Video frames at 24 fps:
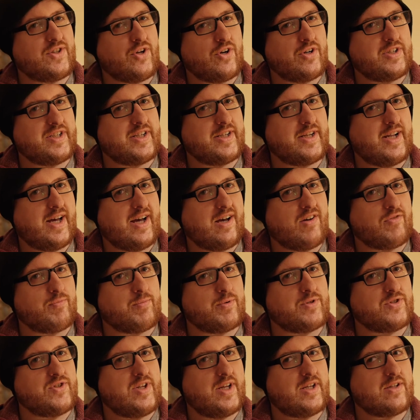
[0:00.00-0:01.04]
thirteen point five
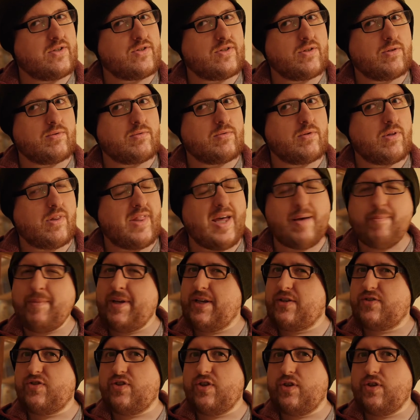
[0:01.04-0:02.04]
percent, so that makes